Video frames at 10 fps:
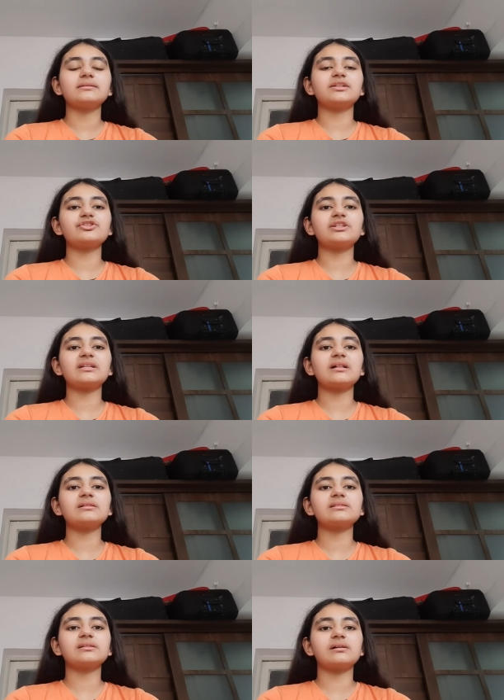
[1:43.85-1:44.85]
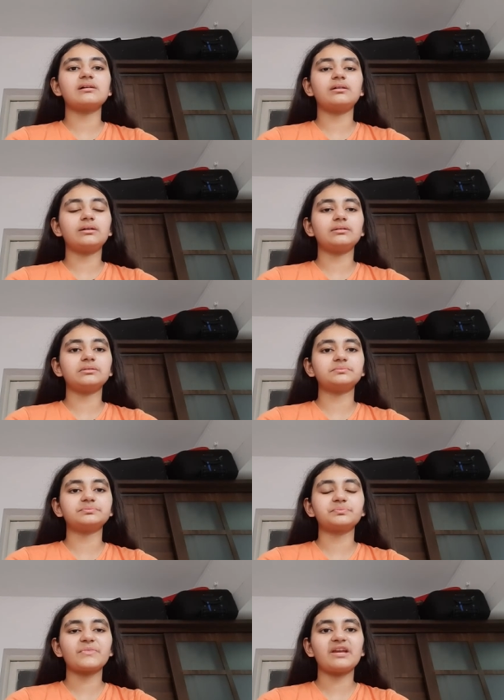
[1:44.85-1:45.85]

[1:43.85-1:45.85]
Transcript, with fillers: and then she tells um,